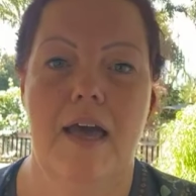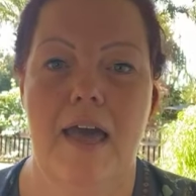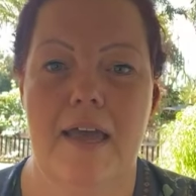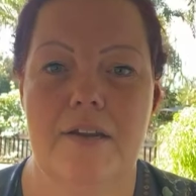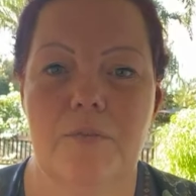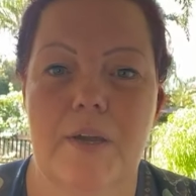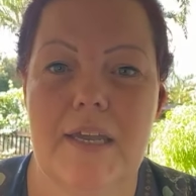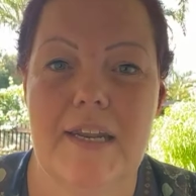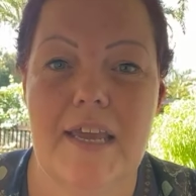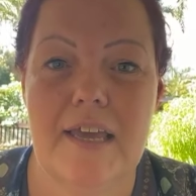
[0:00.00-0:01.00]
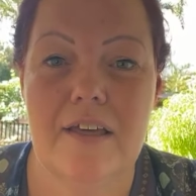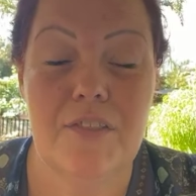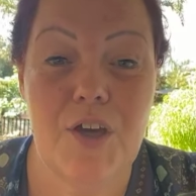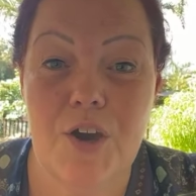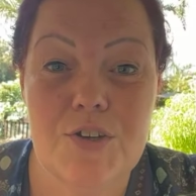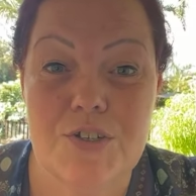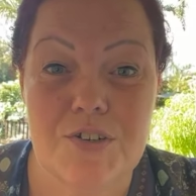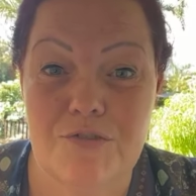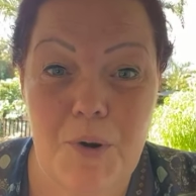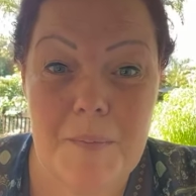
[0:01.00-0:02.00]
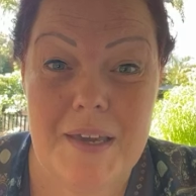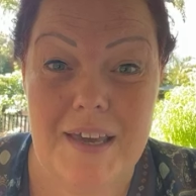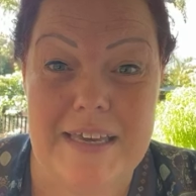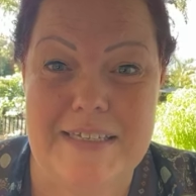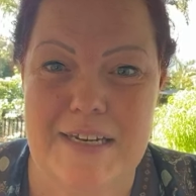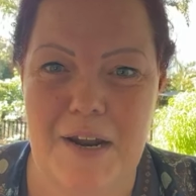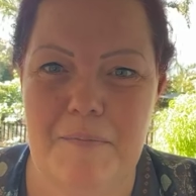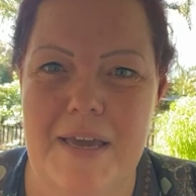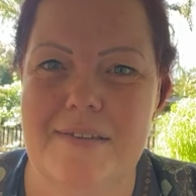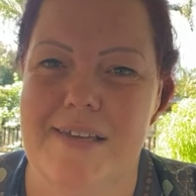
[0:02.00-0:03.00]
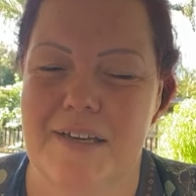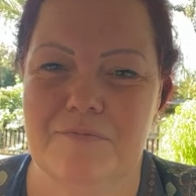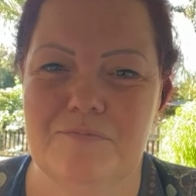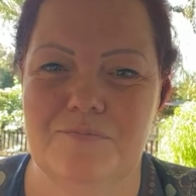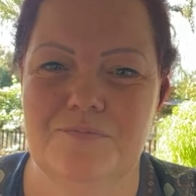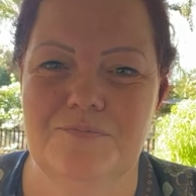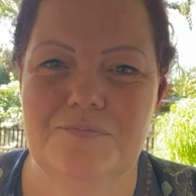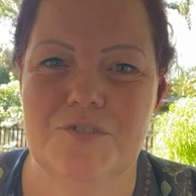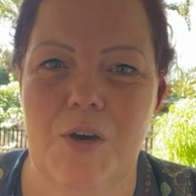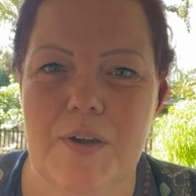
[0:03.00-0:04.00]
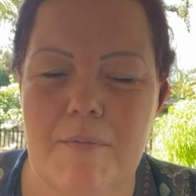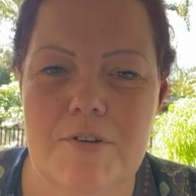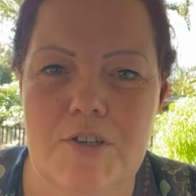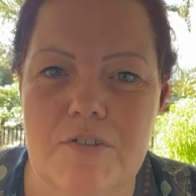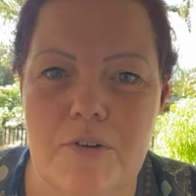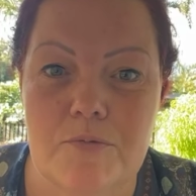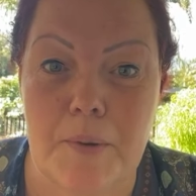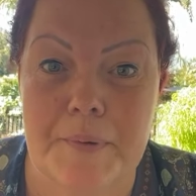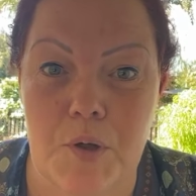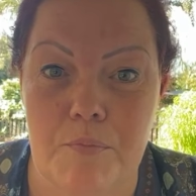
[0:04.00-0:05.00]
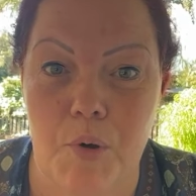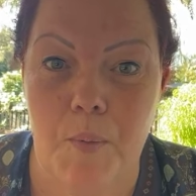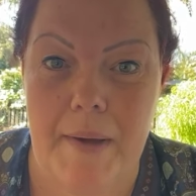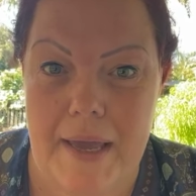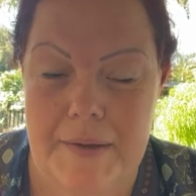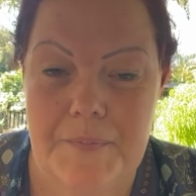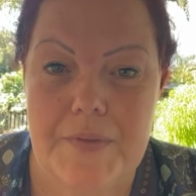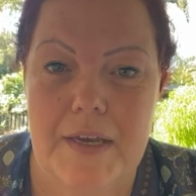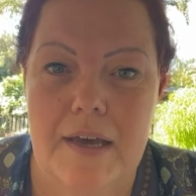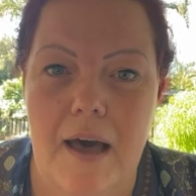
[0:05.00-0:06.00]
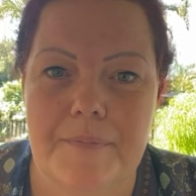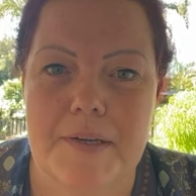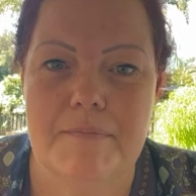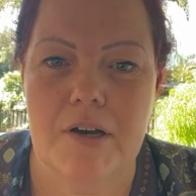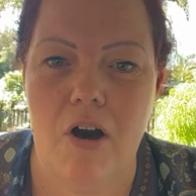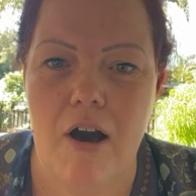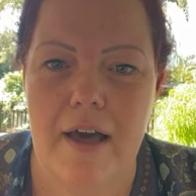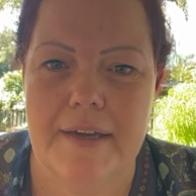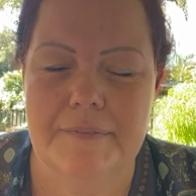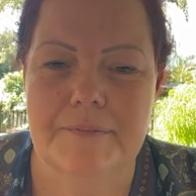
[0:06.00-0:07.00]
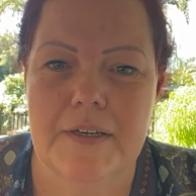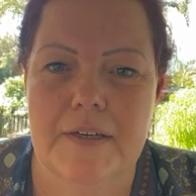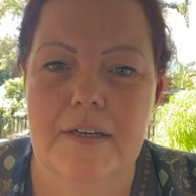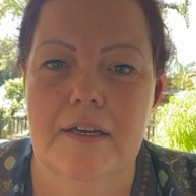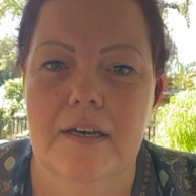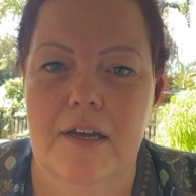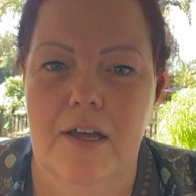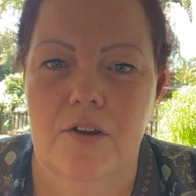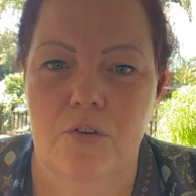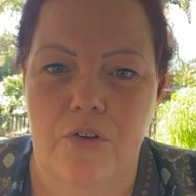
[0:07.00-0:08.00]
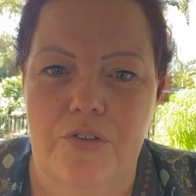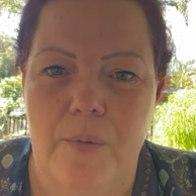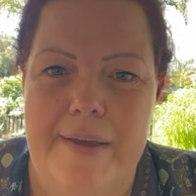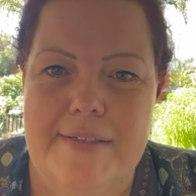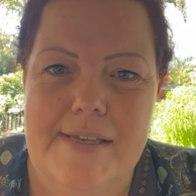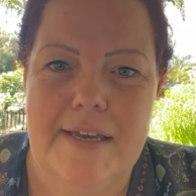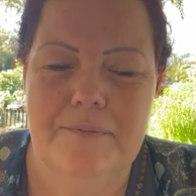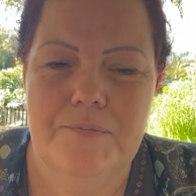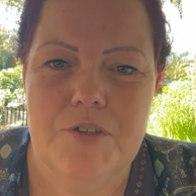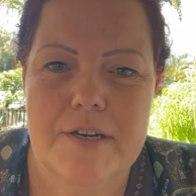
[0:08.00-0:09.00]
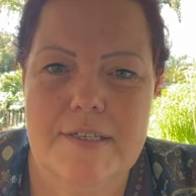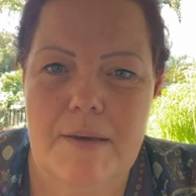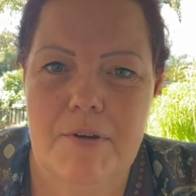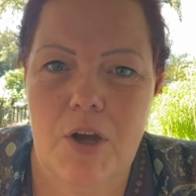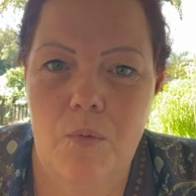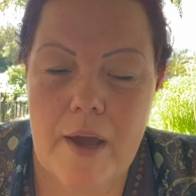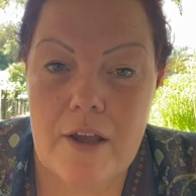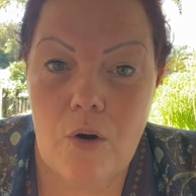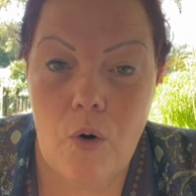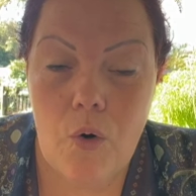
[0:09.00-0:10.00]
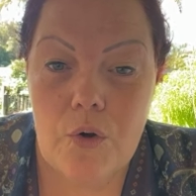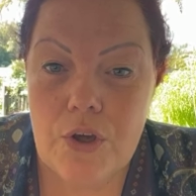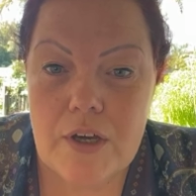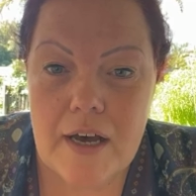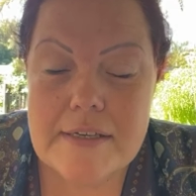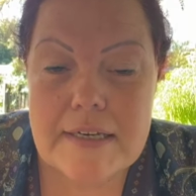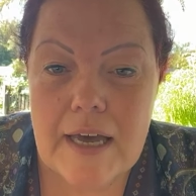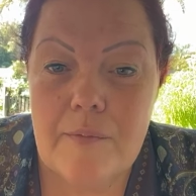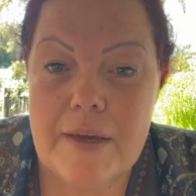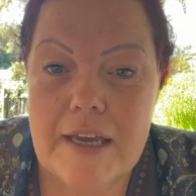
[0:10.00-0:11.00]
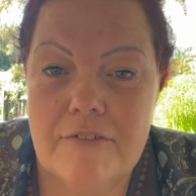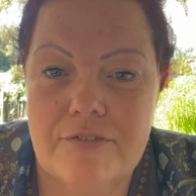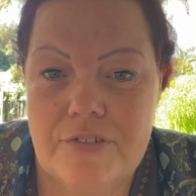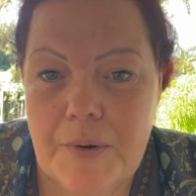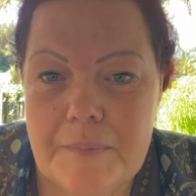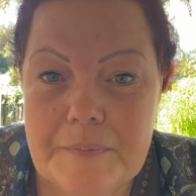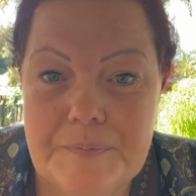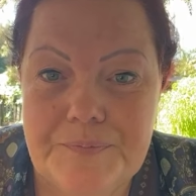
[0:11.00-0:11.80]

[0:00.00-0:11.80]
And we can hear the ocean from here. Isn't it amazing? So coming to you from Tropical Ball Bay, up near Mackay, North Queensland. So just let me know where all you guys are coming in from.